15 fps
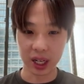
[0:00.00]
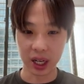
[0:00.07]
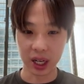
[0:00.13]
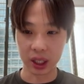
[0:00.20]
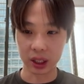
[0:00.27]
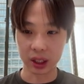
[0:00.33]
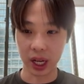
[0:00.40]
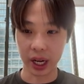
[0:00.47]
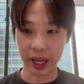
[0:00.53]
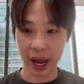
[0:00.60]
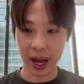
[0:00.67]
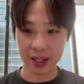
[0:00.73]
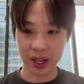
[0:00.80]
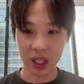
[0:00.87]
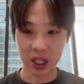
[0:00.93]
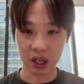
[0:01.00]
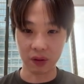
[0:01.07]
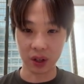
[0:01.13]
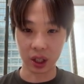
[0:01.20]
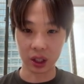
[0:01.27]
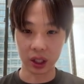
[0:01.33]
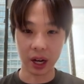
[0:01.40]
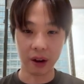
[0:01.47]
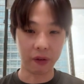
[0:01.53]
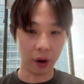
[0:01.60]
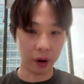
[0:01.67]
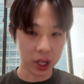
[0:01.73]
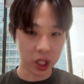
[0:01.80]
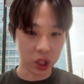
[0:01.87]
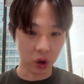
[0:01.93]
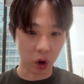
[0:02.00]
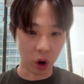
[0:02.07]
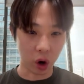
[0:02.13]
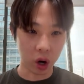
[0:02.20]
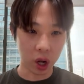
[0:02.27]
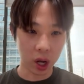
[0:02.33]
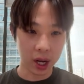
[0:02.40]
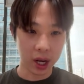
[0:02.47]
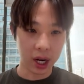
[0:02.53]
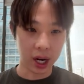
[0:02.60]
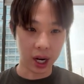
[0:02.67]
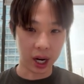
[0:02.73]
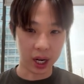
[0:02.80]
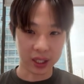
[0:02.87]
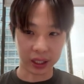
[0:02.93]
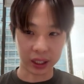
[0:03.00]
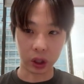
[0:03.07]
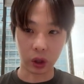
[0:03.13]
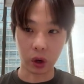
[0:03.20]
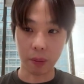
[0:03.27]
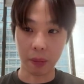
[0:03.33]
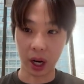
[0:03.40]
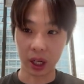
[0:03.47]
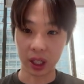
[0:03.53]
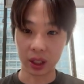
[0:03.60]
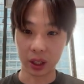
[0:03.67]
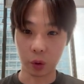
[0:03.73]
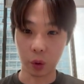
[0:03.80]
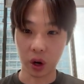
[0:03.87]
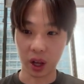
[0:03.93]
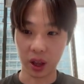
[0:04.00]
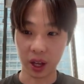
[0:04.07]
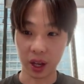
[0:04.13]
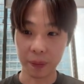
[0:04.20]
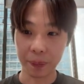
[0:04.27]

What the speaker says: underlying asset TVL and have very strong secondary market liquidity.